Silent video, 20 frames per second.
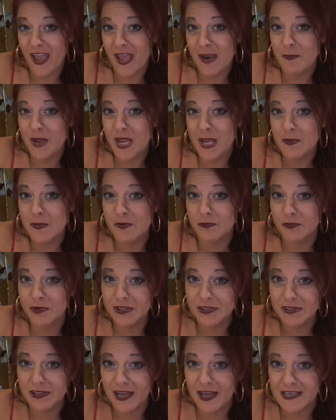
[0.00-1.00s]
and maybe
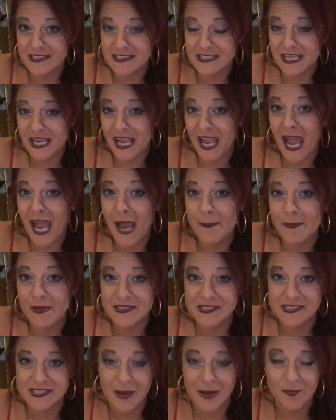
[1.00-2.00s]
realizing
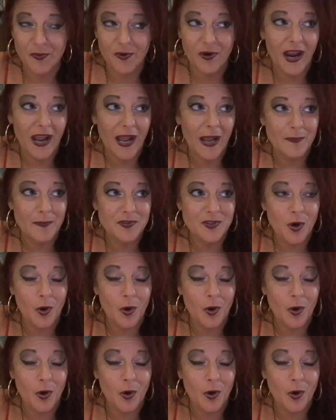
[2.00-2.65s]
habits that perhaps